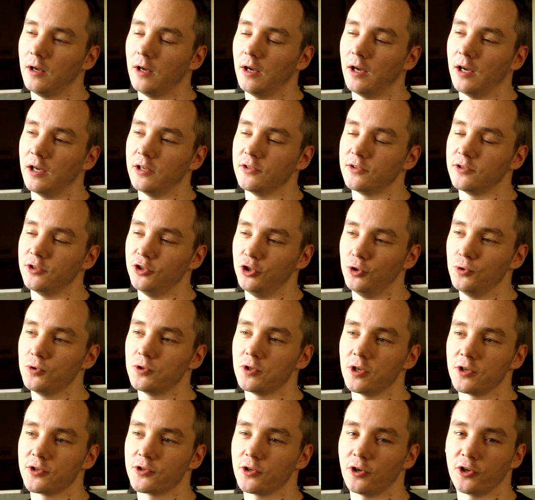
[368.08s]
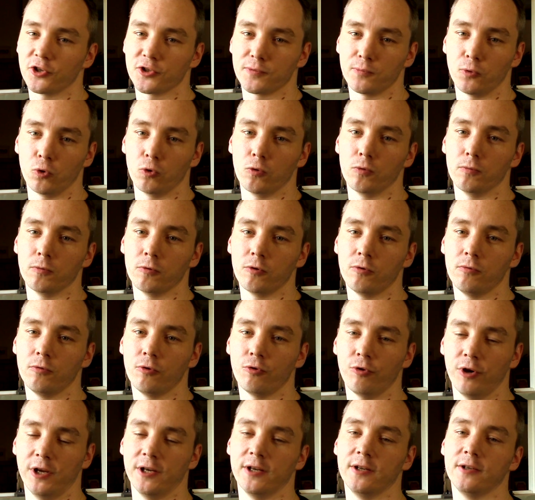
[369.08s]
is useless on a small
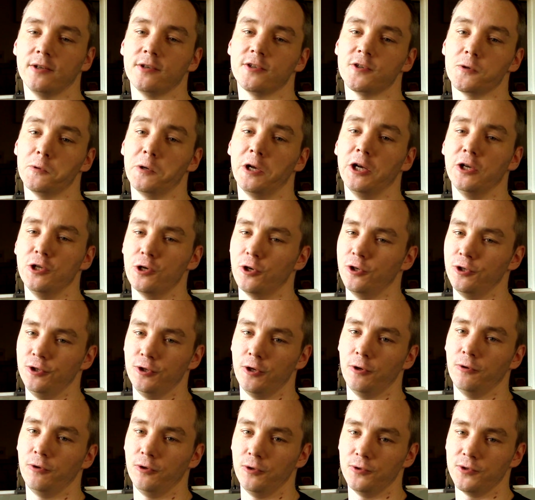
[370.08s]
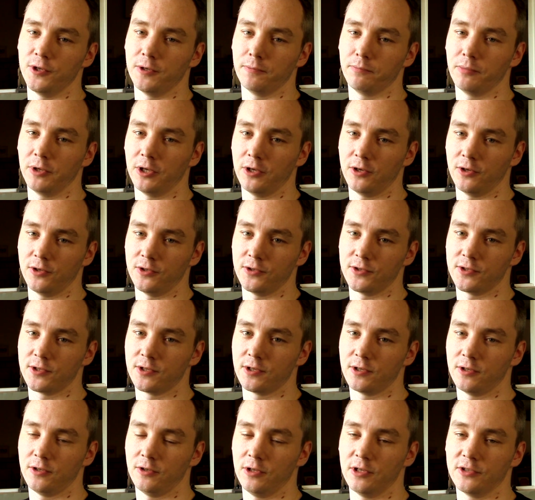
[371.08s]
grid. So early on you don't use it
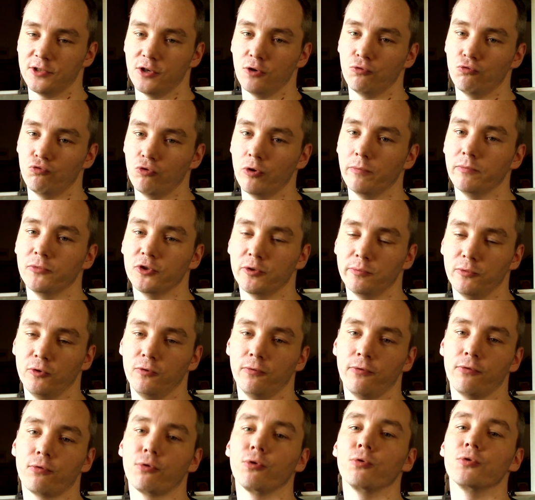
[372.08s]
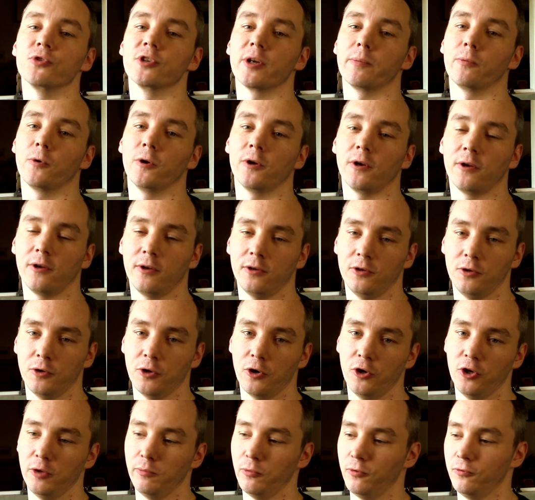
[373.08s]
because there's no room to move through someone. You can
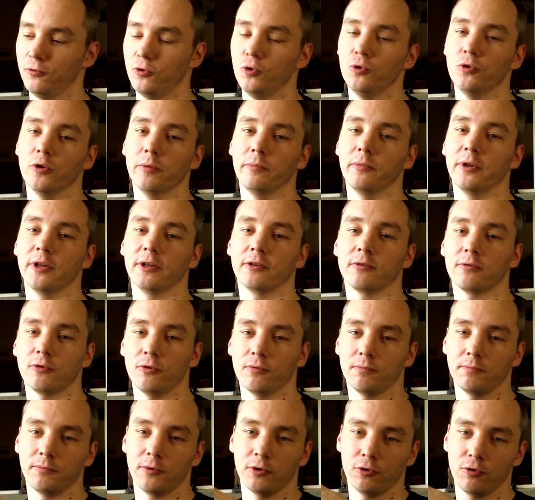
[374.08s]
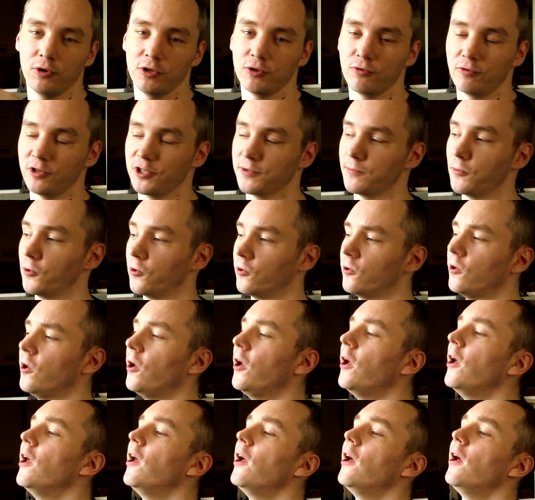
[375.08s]
only move to them, and the grid's really small.
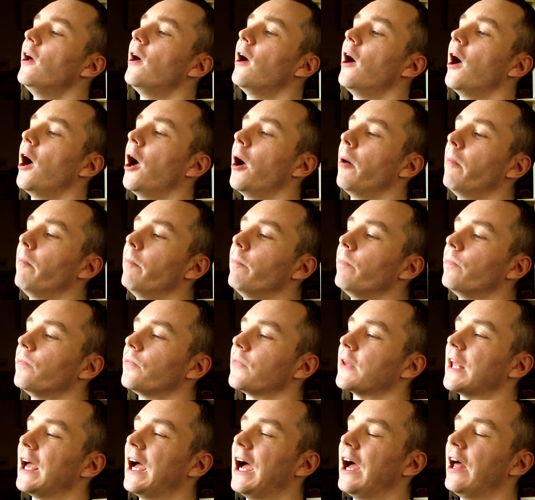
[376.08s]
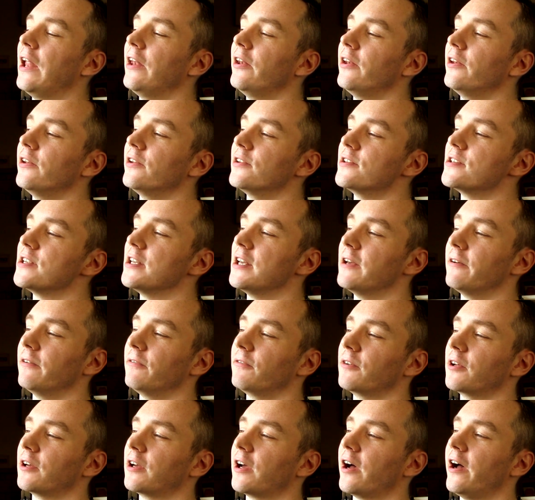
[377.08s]
And
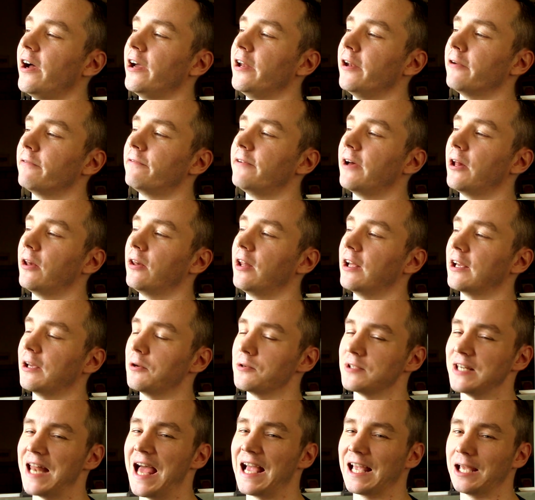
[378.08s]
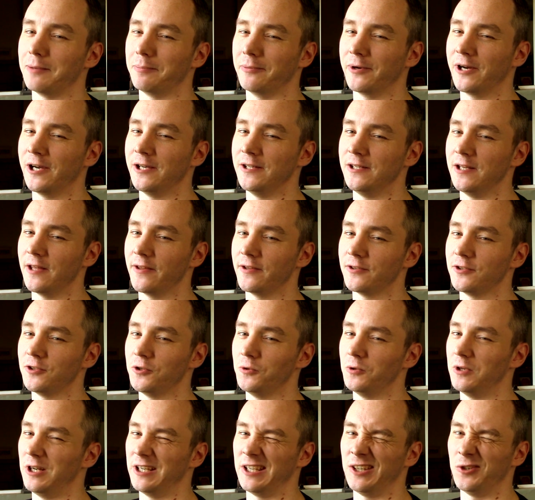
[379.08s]
it kind of felt like it was lagging behind the other
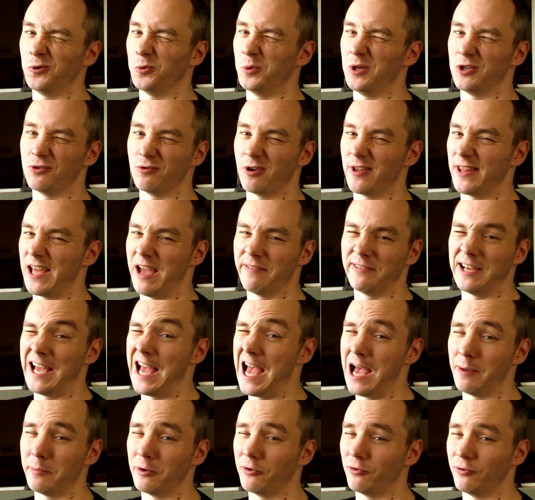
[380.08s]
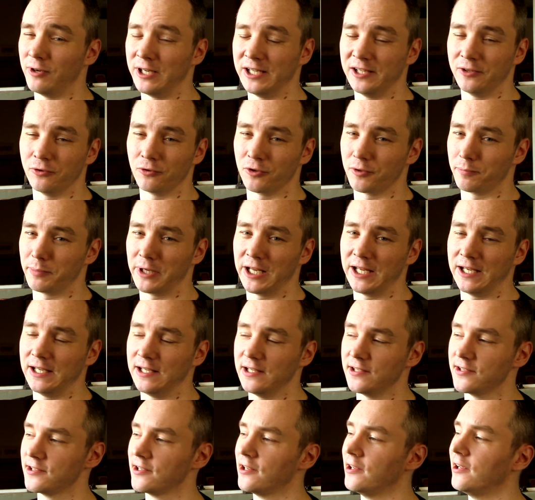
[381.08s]
two. Like you'd always rather have a hammer really or a
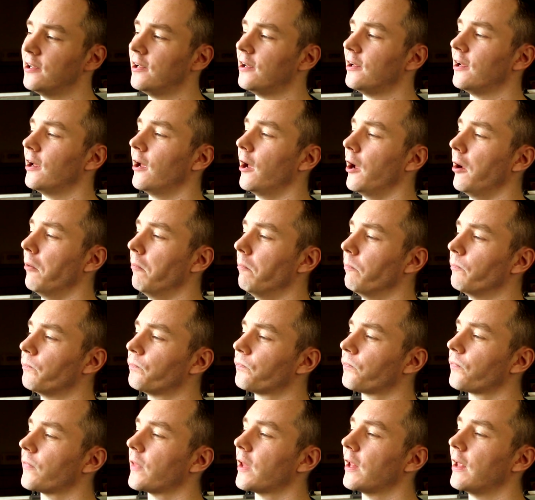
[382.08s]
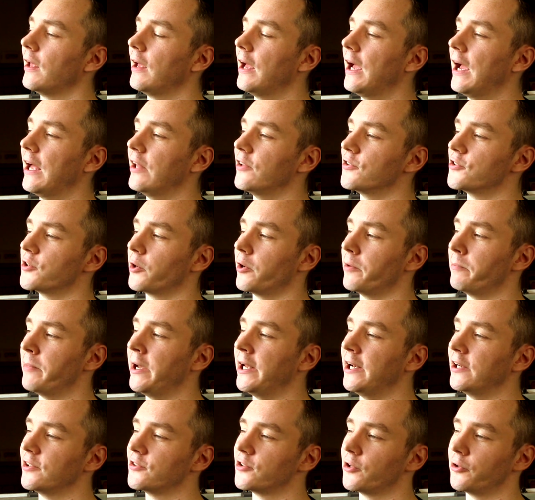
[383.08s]
blades. And so I
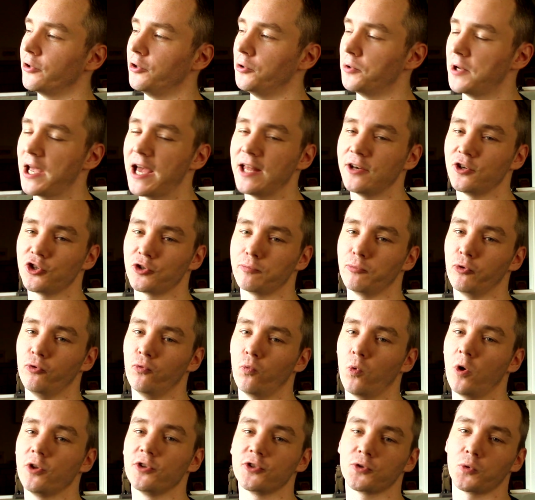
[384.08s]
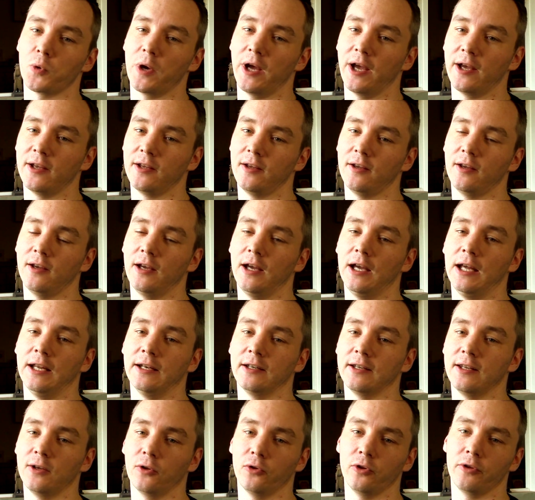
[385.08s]
made it so that you can just move 1 square
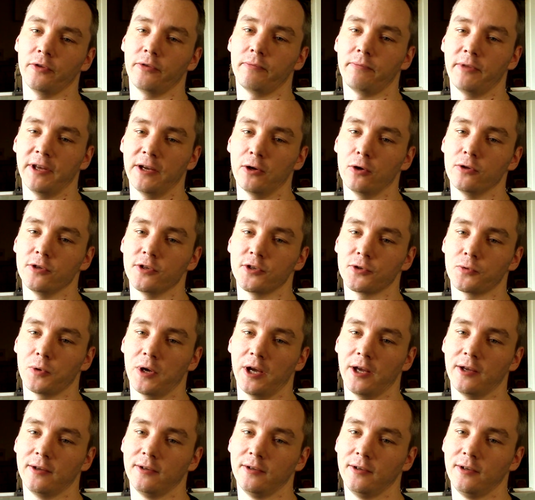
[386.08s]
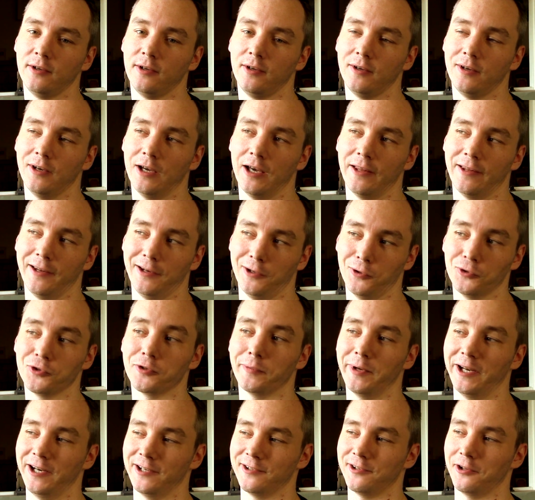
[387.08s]
and kill the thing on the square. And I also
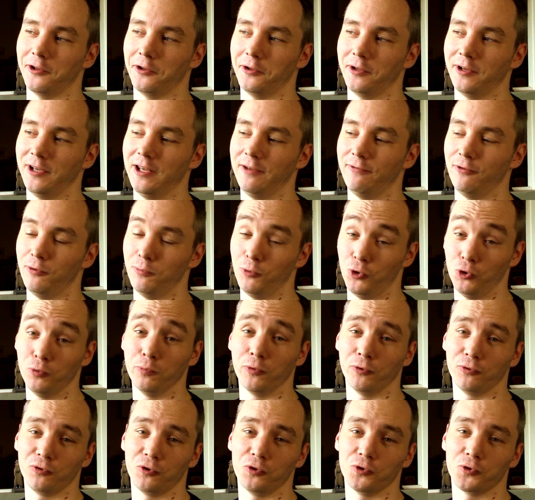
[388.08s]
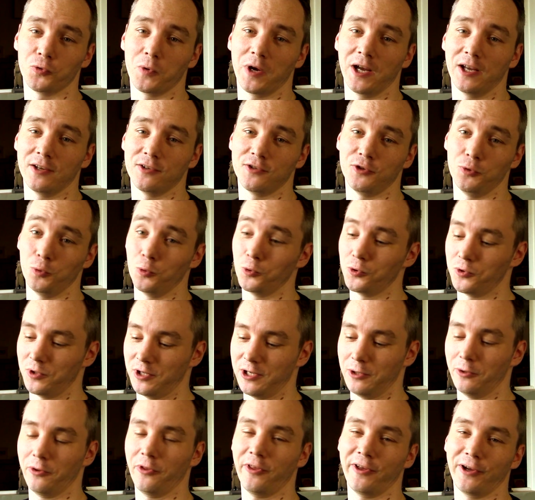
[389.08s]
made it so that if you do move 2 squares, you also
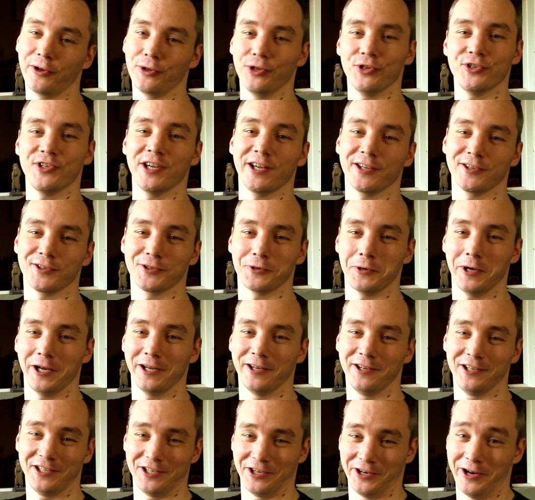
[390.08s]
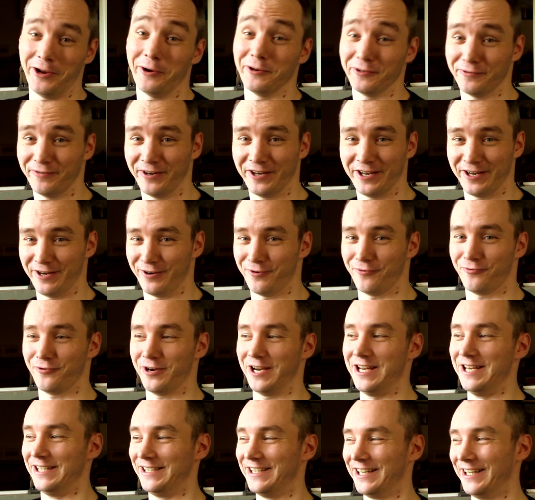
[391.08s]
kill the thing on the 2nd square. So now it's fucking
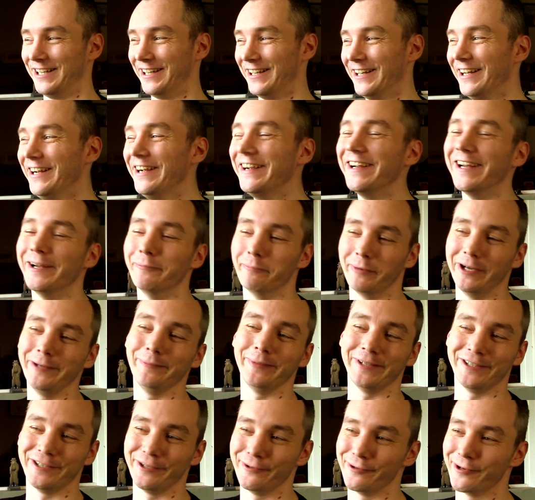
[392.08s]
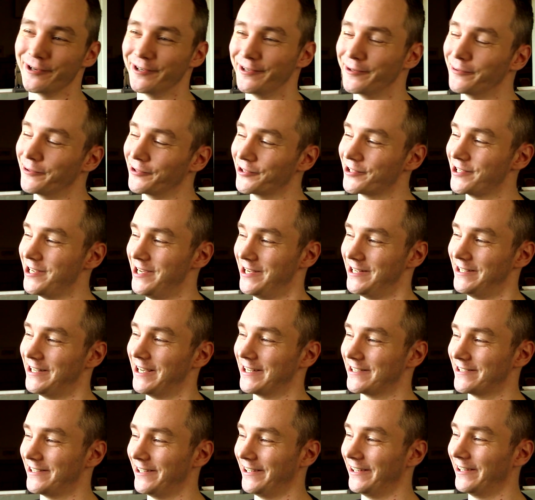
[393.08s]
great. It might be too good, we'll see in
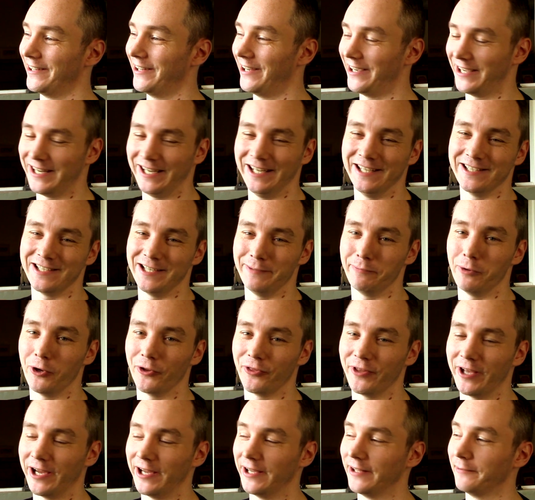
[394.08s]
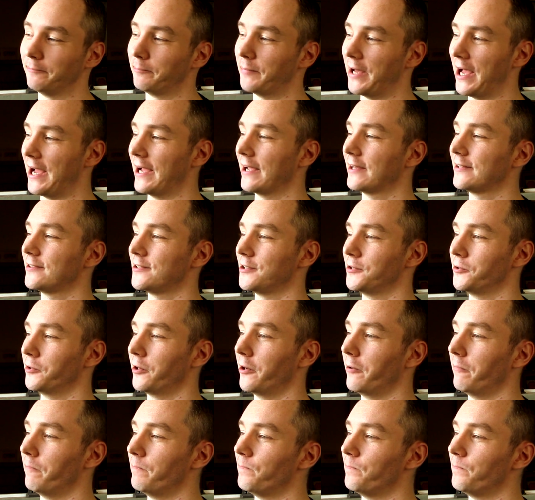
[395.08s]
testing. I can easily mod that back to,